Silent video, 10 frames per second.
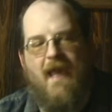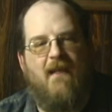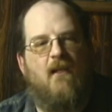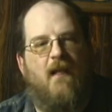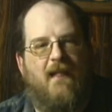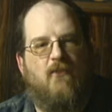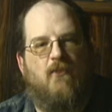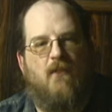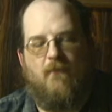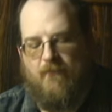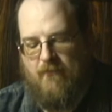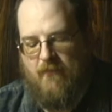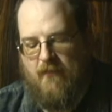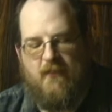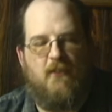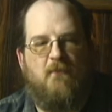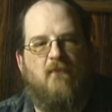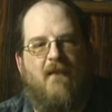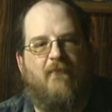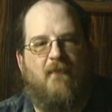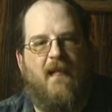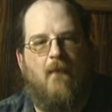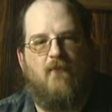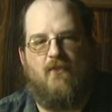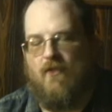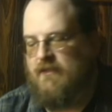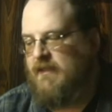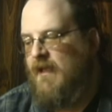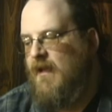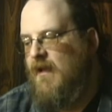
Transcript: added on extra. It could just be right from the camera source.